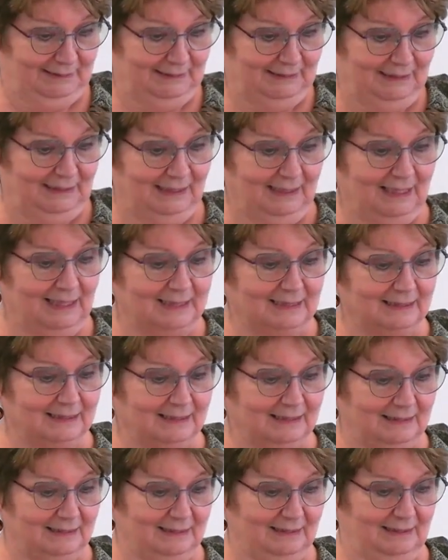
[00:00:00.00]

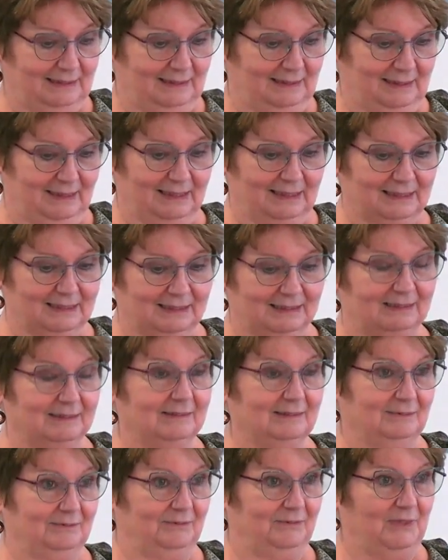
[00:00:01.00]
It's
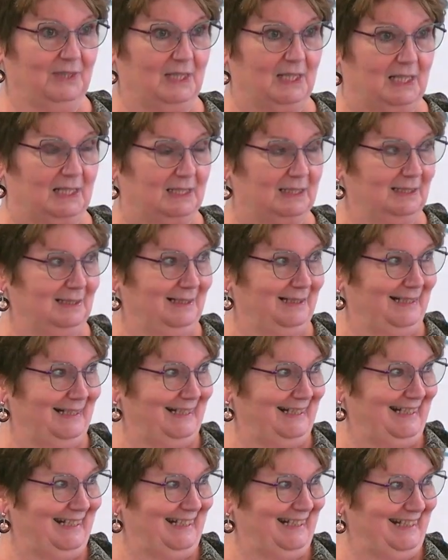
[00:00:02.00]
fun.
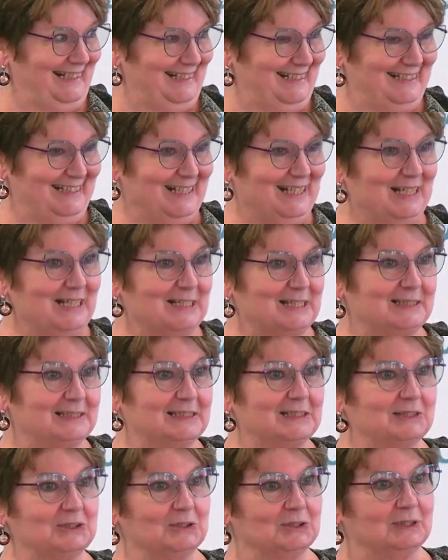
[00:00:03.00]
It's
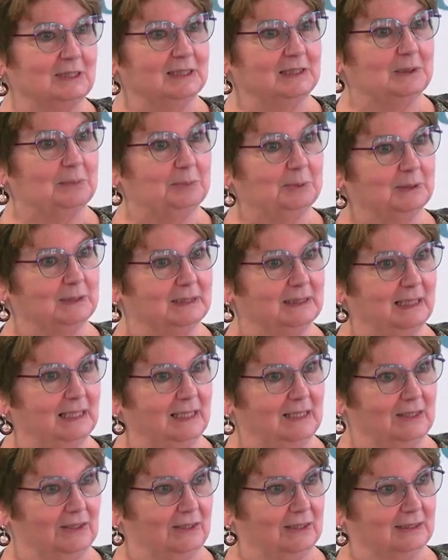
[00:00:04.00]
interesting to put
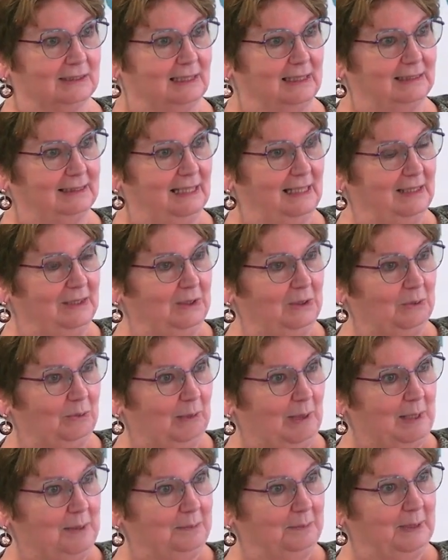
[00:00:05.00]
together because I take her
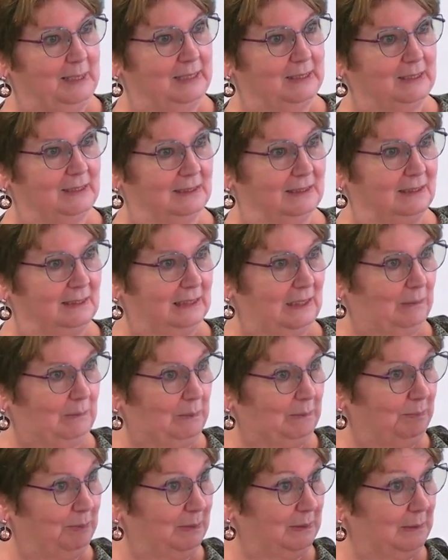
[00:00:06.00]
Rampages and then we
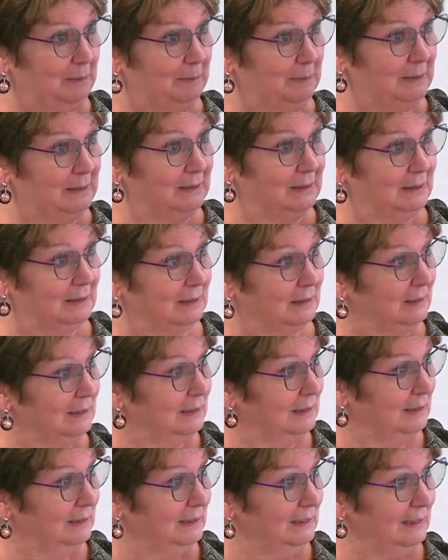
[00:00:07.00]
put them into
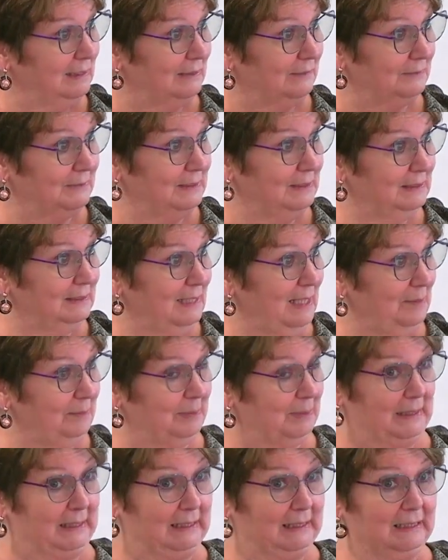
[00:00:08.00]
EFT
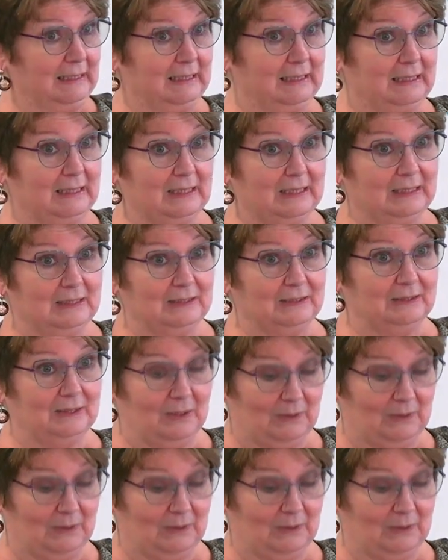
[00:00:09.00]
tapping. So.